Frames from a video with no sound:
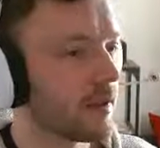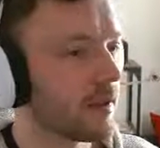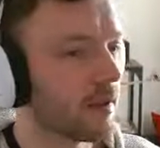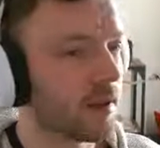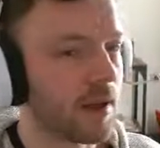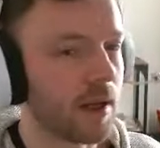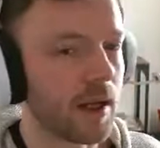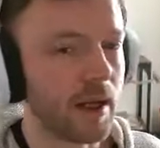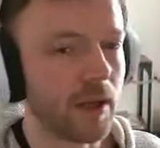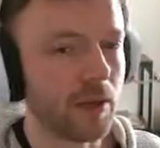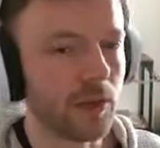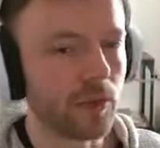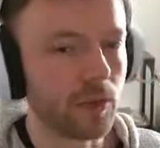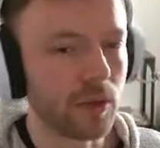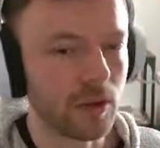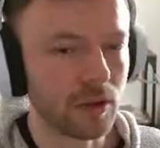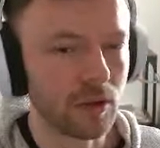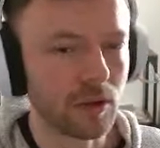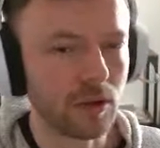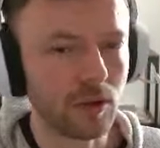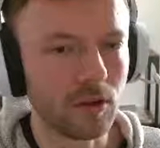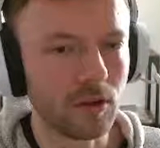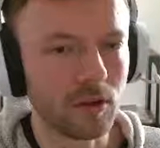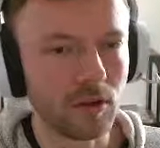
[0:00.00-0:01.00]
I
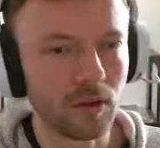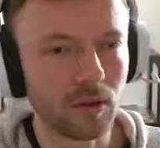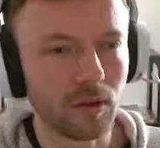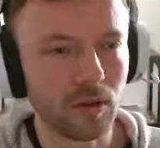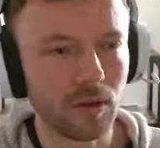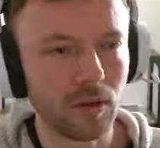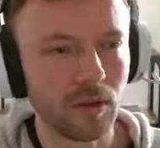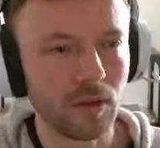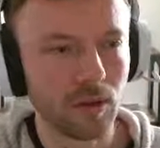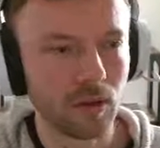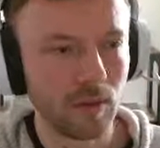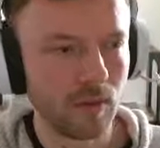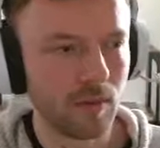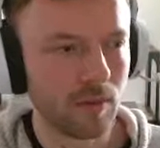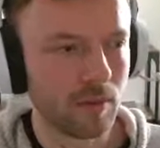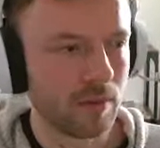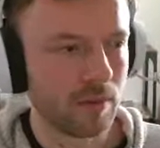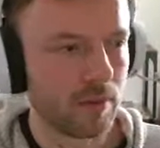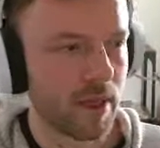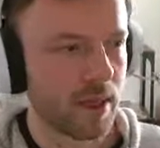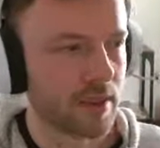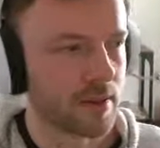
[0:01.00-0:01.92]
will make